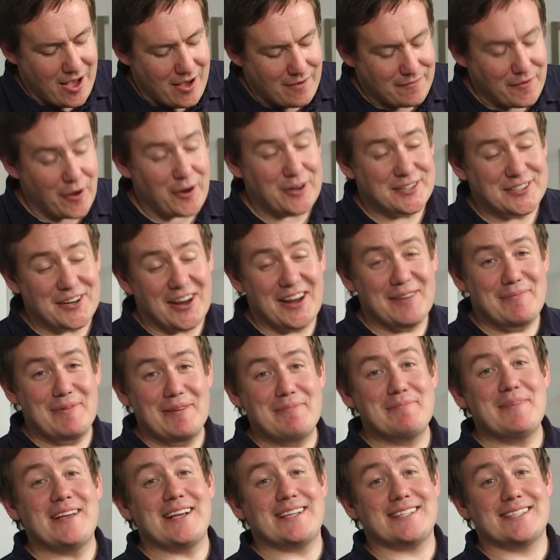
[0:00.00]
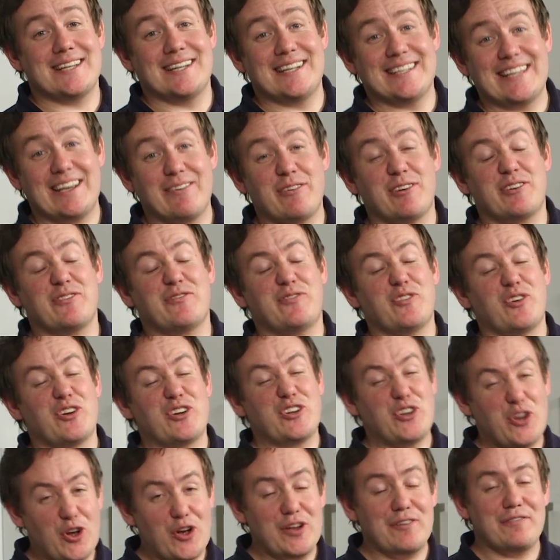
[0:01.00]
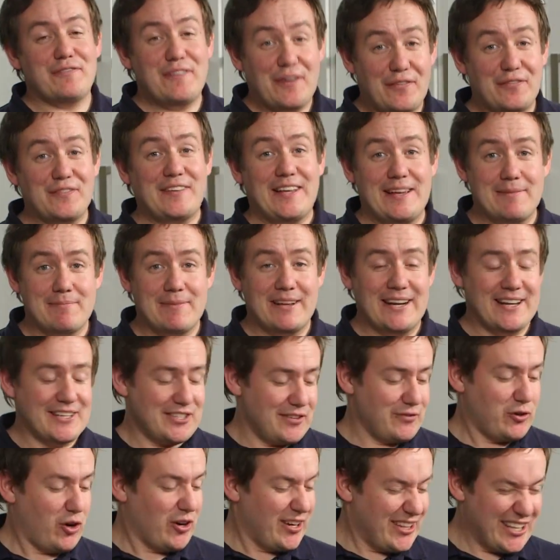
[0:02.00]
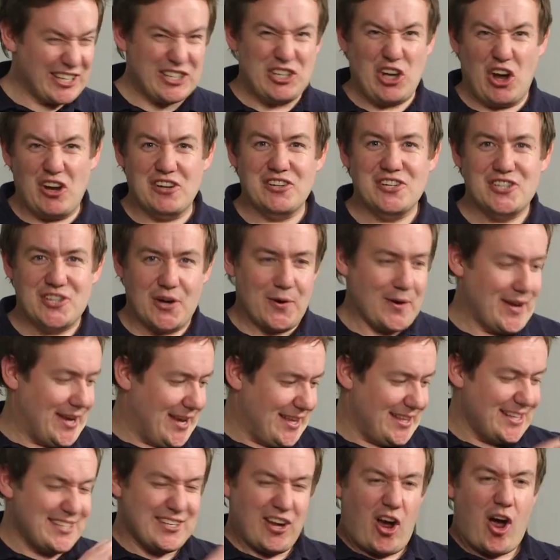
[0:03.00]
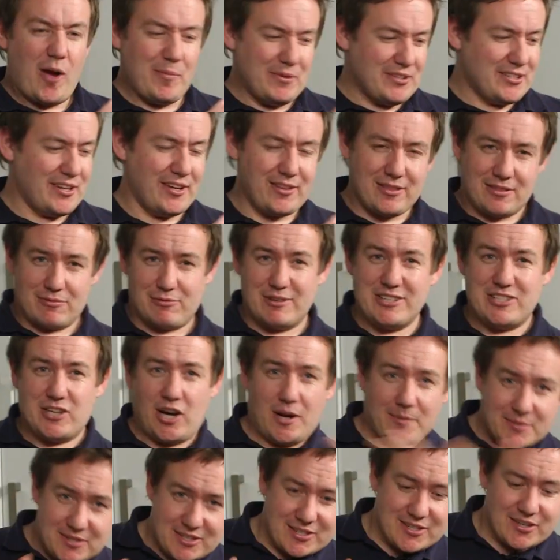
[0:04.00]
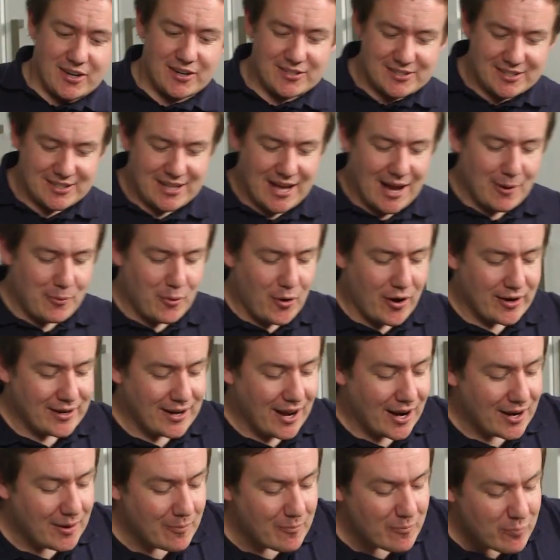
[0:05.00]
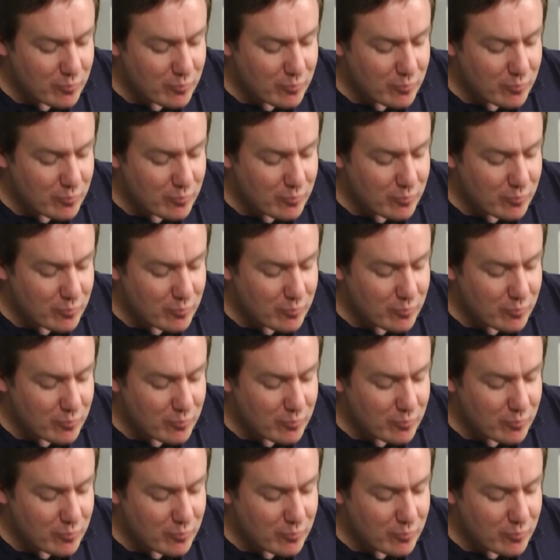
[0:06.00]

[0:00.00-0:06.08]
Folks, I've been mixing that together for a good 15 minutes. I've got like the gun show here. This arm is like 3 times the size of that one, and I'm